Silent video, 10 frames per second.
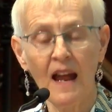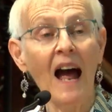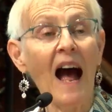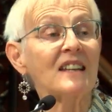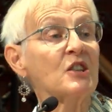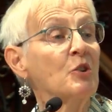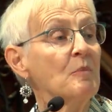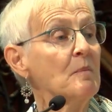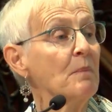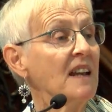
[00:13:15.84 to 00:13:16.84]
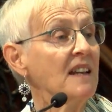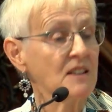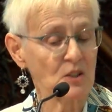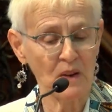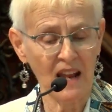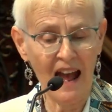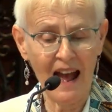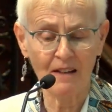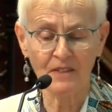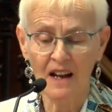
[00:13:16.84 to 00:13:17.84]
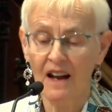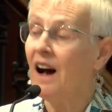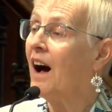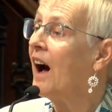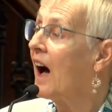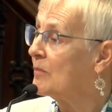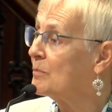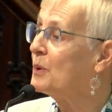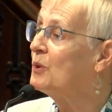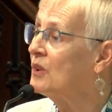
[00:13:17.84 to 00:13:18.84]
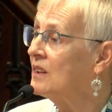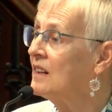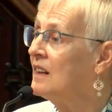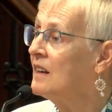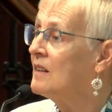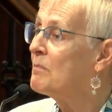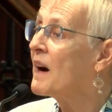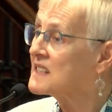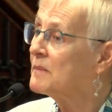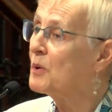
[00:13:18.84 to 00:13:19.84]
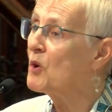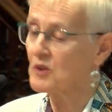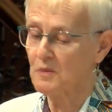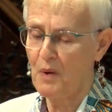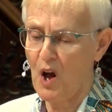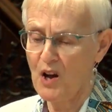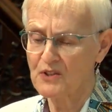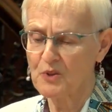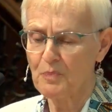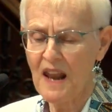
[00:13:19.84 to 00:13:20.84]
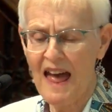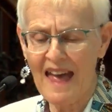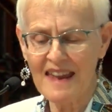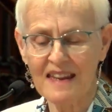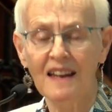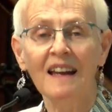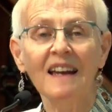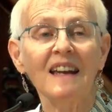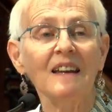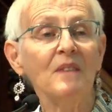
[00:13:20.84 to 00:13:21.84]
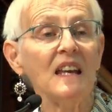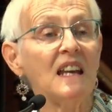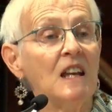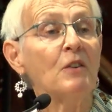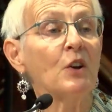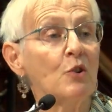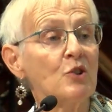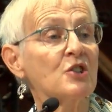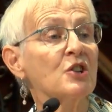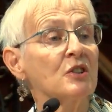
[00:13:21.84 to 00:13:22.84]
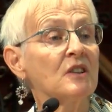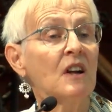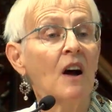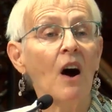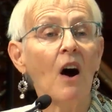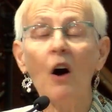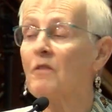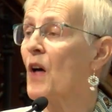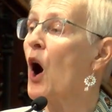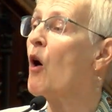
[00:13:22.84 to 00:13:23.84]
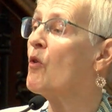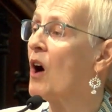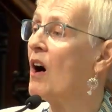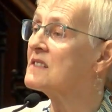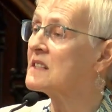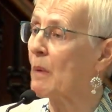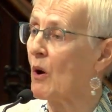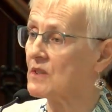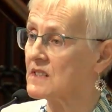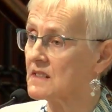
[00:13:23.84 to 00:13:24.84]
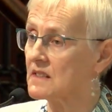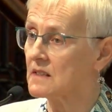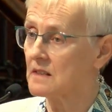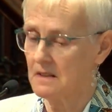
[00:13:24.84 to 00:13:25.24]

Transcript: As human beings, we have a humble but important part to play in the evolution of the whole cosmos.